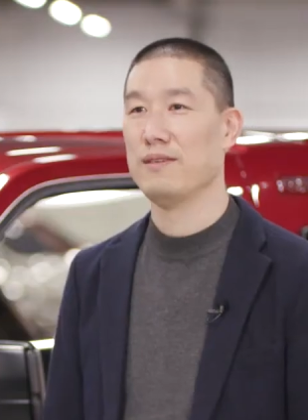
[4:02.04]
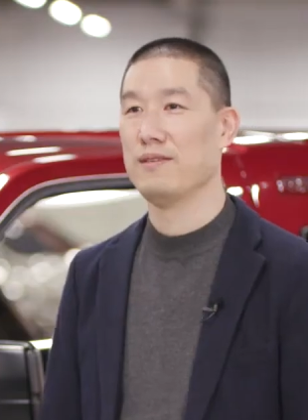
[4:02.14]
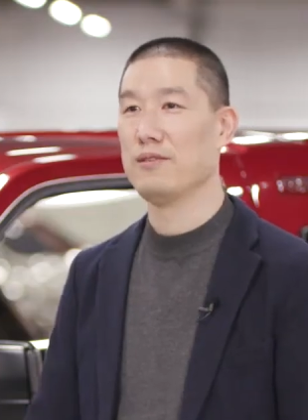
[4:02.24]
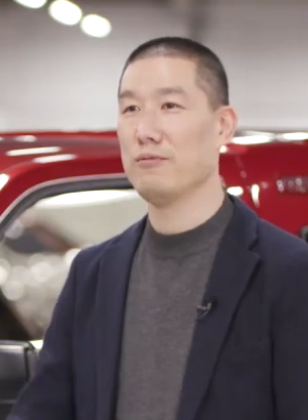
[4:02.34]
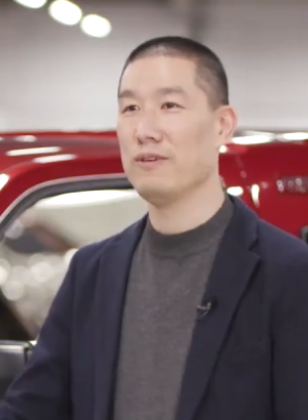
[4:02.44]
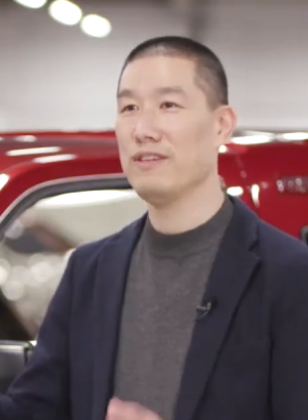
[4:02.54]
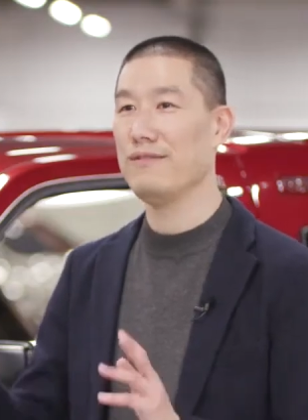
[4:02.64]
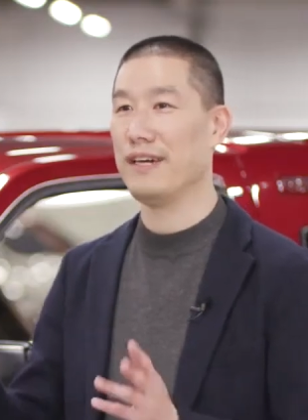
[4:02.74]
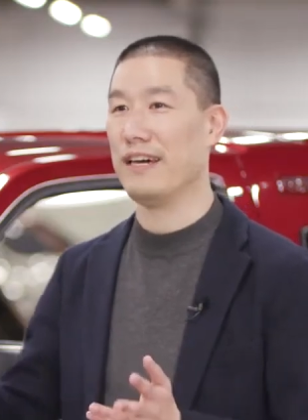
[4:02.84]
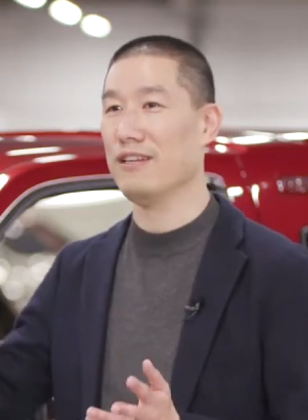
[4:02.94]
So one of
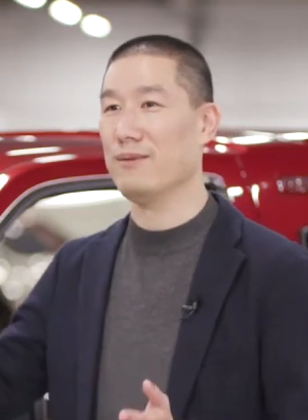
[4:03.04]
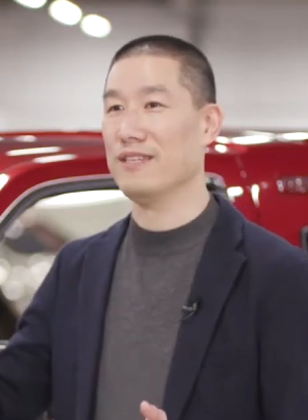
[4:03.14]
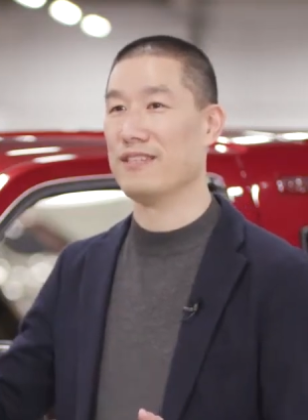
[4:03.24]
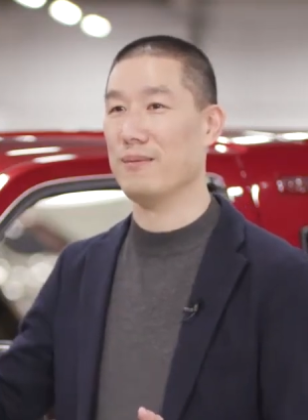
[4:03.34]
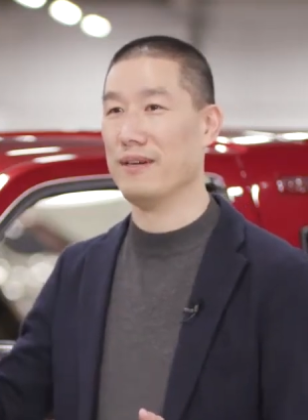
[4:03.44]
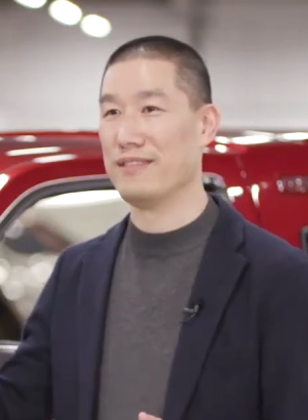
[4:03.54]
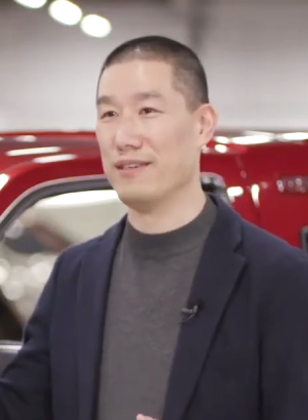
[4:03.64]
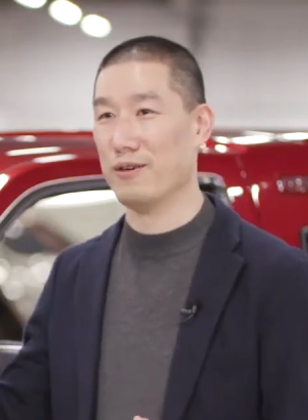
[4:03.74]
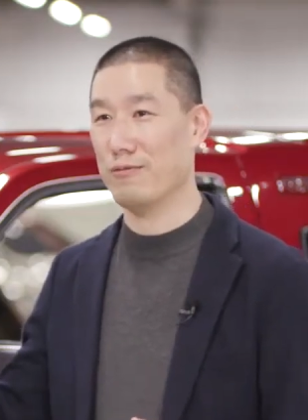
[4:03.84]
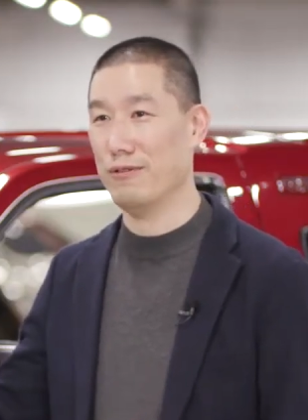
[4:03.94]
the elements that makes
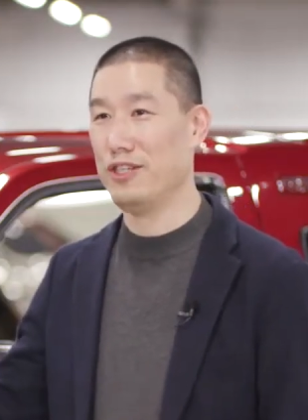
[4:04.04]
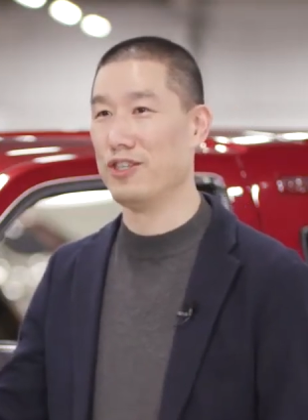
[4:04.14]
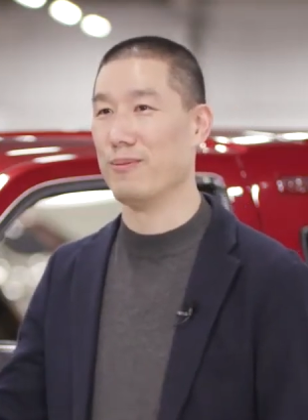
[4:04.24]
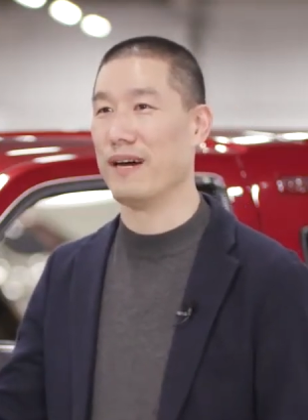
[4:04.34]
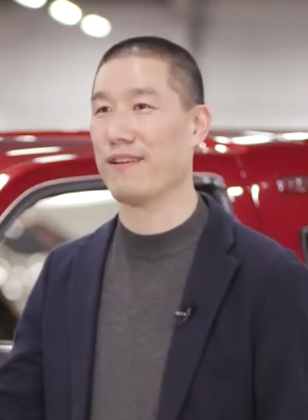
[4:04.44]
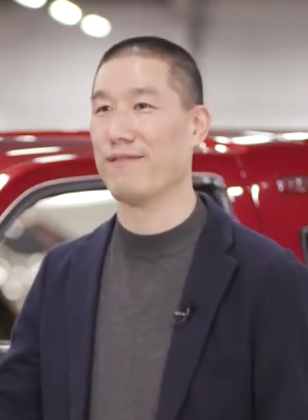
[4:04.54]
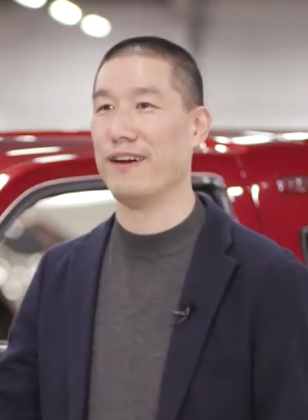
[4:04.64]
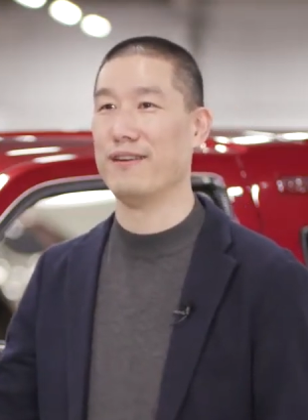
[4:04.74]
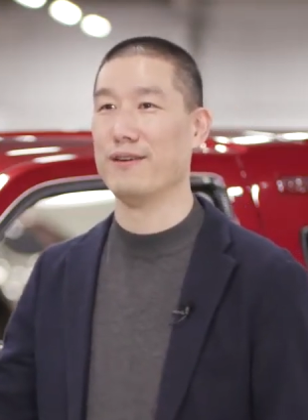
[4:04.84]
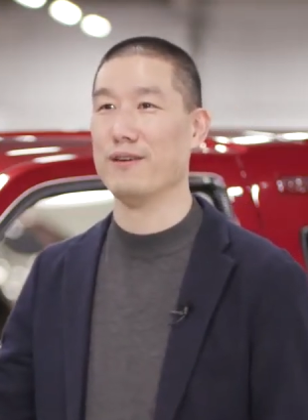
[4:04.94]
the original
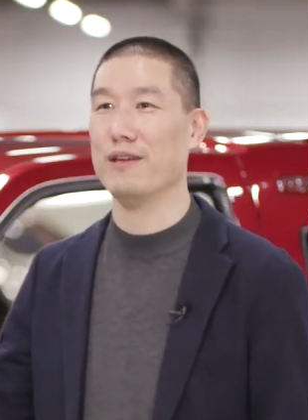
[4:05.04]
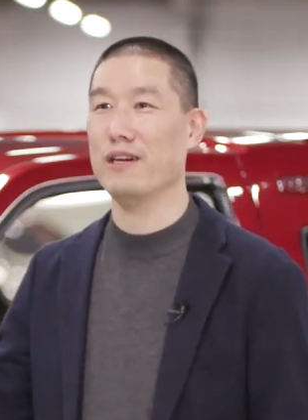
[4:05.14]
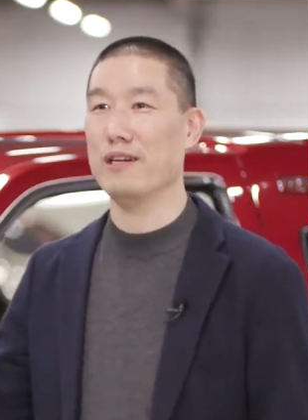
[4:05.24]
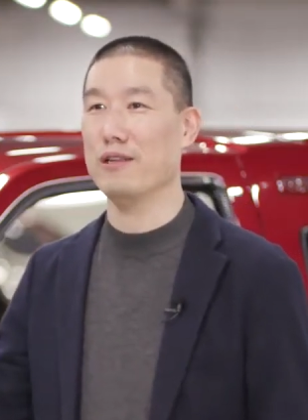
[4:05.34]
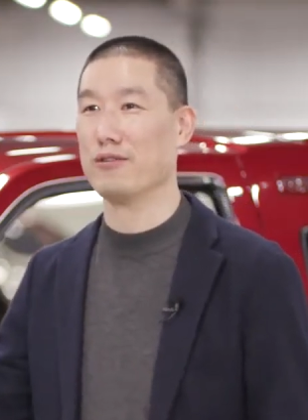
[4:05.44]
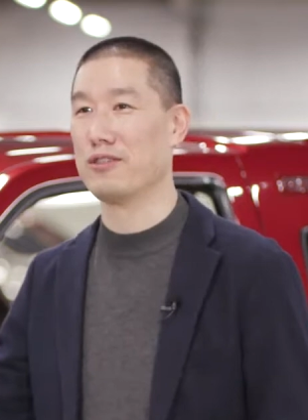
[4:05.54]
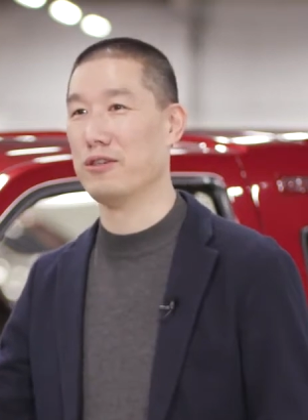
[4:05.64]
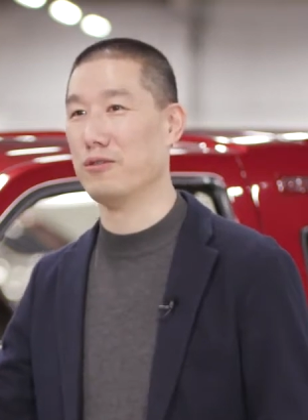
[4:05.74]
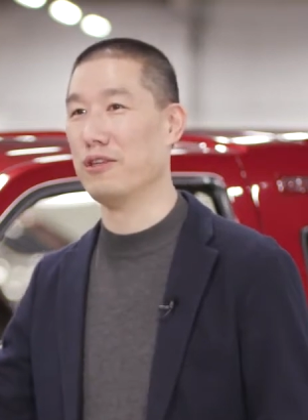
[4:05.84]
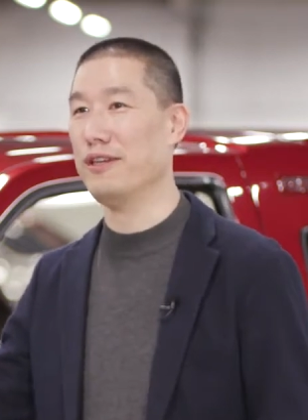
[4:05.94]
Pathfinder look
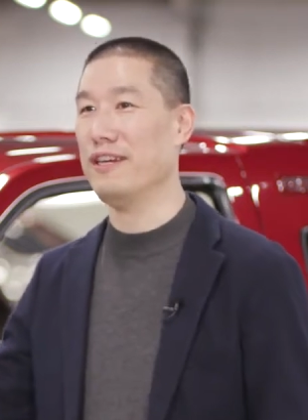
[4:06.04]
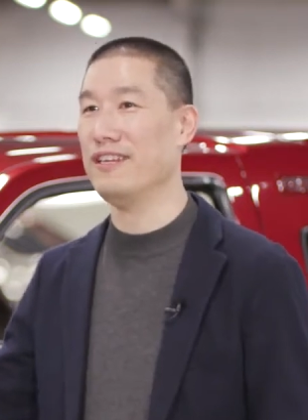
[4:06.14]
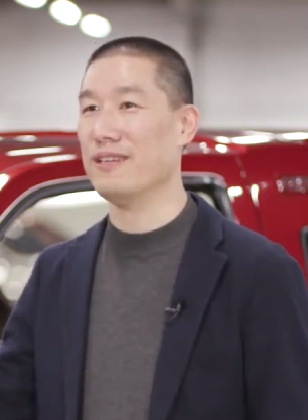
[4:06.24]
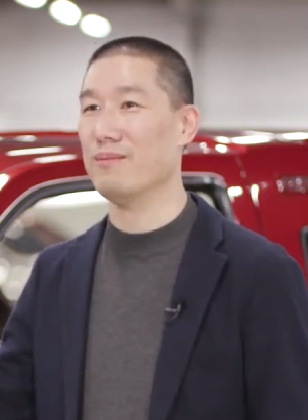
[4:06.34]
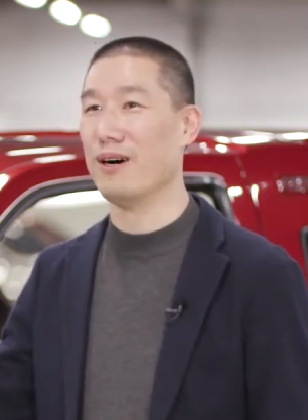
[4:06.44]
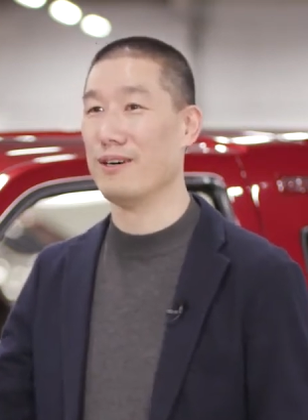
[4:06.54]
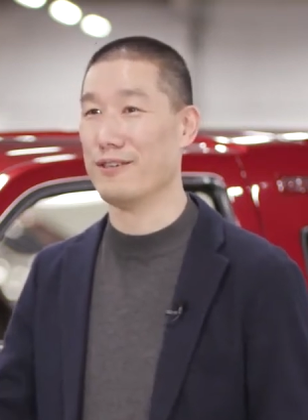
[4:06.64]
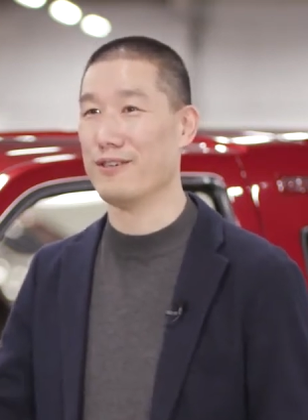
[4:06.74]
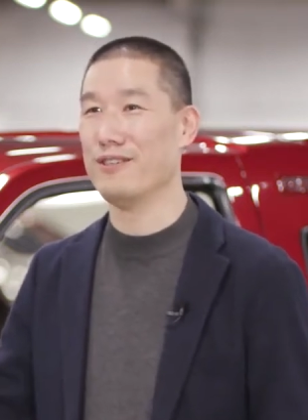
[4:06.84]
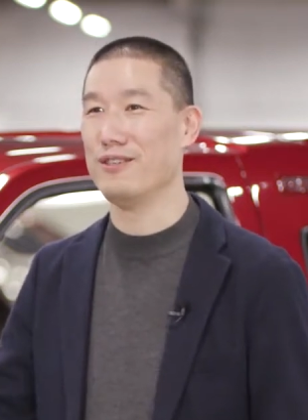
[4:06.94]
so clean and
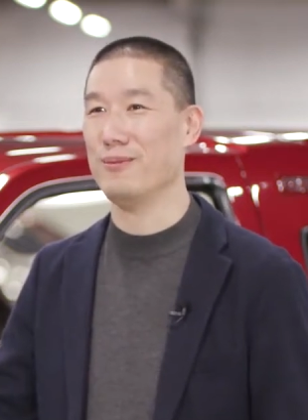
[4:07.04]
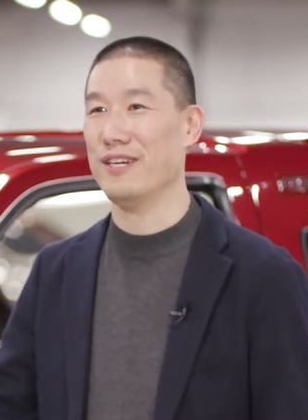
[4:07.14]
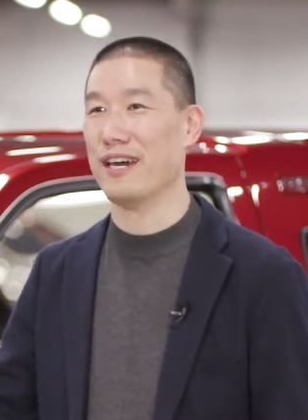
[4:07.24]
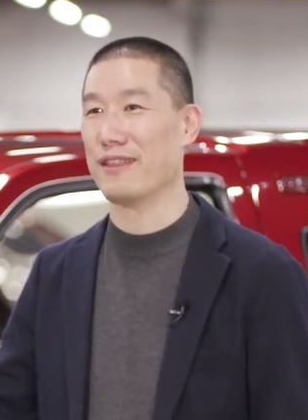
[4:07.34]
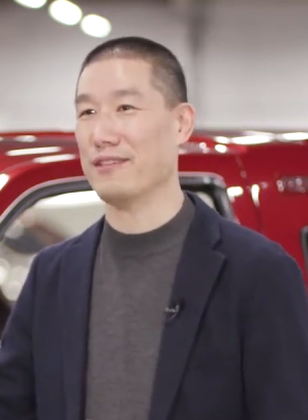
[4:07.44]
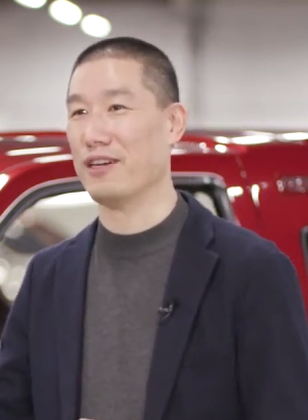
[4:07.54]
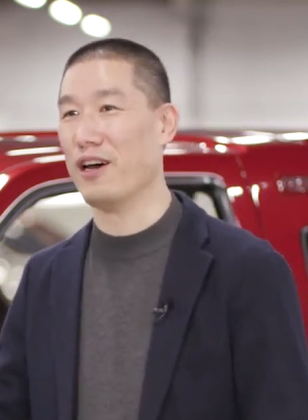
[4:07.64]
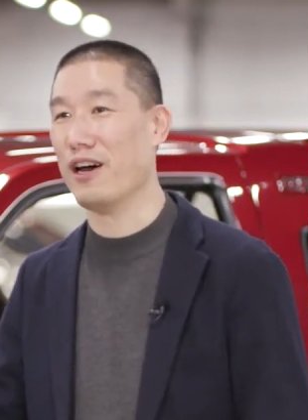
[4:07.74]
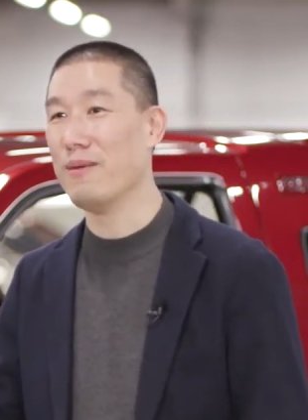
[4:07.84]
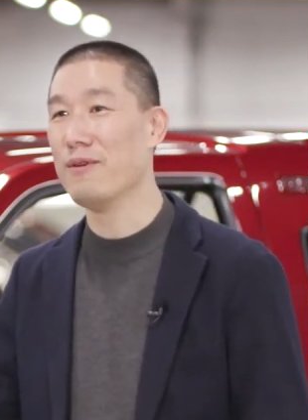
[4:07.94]
modern to me at the
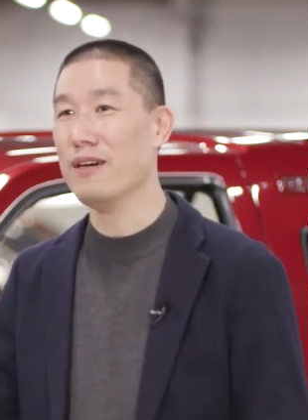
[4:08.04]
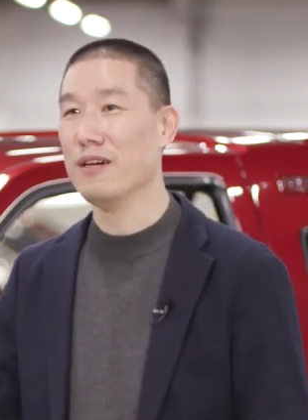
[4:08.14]
time